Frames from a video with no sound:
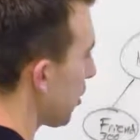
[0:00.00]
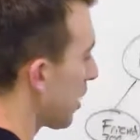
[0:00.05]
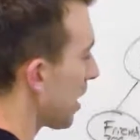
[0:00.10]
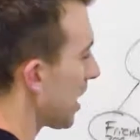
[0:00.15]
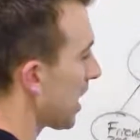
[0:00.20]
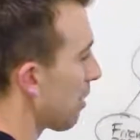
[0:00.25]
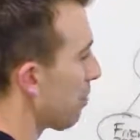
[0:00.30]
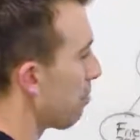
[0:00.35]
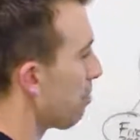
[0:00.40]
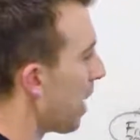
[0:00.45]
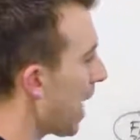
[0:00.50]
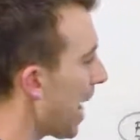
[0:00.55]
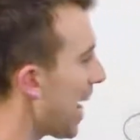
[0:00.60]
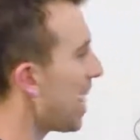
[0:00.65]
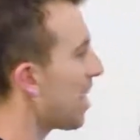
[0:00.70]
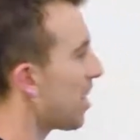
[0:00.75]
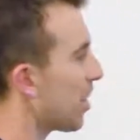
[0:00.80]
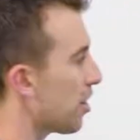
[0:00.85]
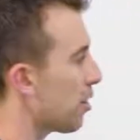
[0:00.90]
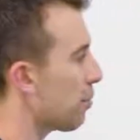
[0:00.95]
and you can get
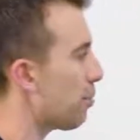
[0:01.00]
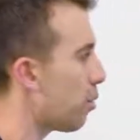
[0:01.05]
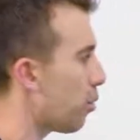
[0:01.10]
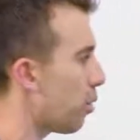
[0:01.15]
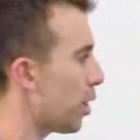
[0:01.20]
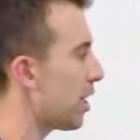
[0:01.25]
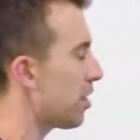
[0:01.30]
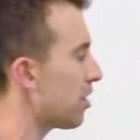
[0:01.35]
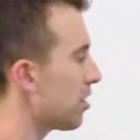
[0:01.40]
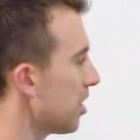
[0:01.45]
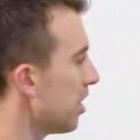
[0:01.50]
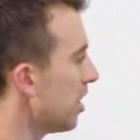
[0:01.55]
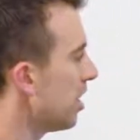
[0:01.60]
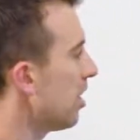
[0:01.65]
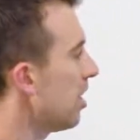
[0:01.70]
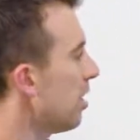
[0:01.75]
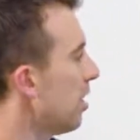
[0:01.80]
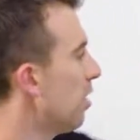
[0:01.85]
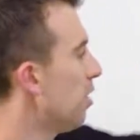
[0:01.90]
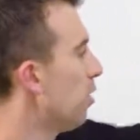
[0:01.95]
paid on the points
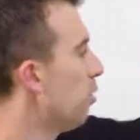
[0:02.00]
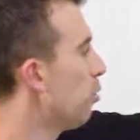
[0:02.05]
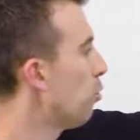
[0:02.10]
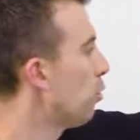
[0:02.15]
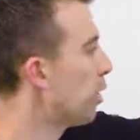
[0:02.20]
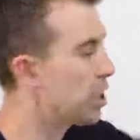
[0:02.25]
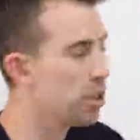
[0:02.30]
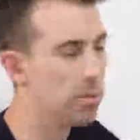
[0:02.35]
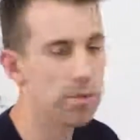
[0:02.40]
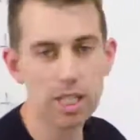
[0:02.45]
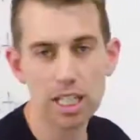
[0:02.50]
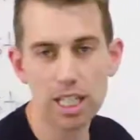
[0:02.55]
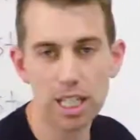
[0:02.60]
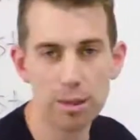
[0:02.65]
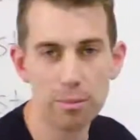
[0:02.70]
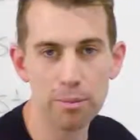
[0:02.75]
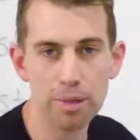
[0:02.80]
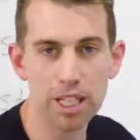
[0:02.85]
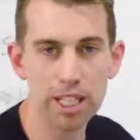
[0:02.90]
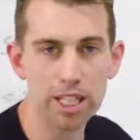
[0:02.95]
when you
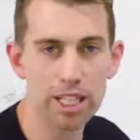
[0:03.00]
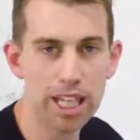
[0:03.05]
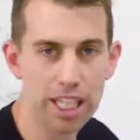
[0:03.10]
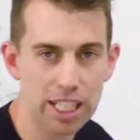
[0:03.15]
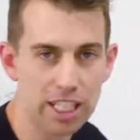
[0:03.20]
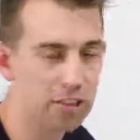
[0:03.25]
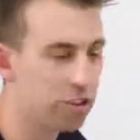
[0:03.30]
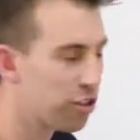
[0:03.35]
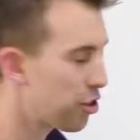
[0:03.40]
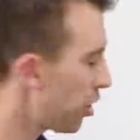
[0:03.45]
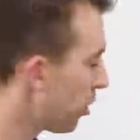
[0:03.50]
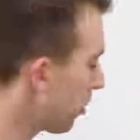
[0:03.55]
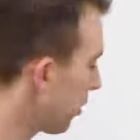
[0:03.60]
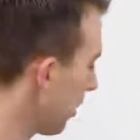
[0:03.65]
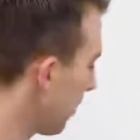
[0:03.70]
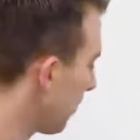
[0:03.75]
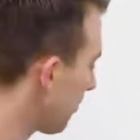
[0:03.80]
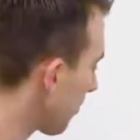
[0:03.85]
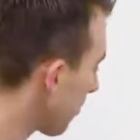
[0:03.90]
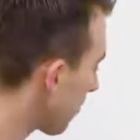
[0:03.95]
become a
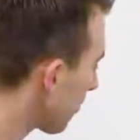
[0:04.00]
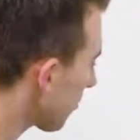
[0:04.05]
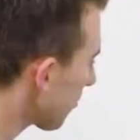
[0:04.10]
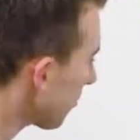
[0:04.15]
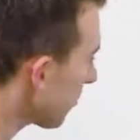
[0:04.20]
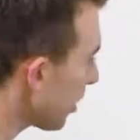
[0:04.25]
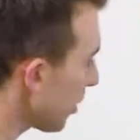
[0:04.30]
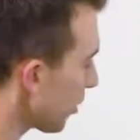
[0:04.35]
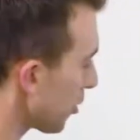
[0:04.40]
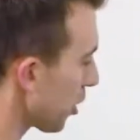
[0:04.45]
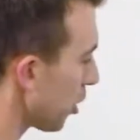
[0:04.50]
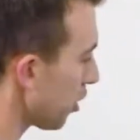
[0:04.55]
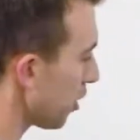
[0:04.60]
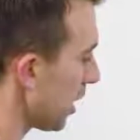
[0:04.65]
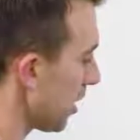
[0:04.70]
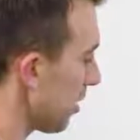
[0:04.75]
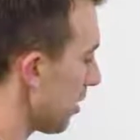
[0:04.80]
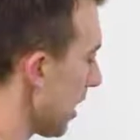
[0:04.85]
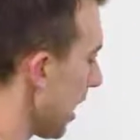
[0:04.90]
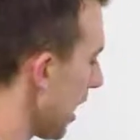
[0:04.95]
consultant. So
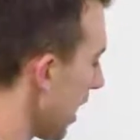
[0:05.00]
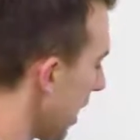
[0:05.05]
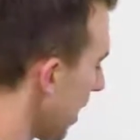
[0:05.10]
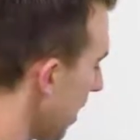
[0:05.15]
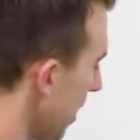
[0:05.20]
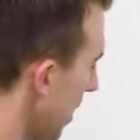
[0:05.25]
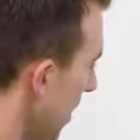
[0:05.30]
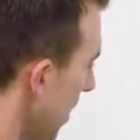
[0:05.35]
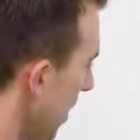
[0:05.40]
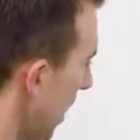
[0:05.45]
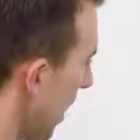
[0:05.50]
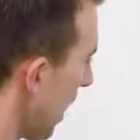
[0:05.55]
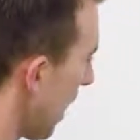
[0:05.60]
let's say,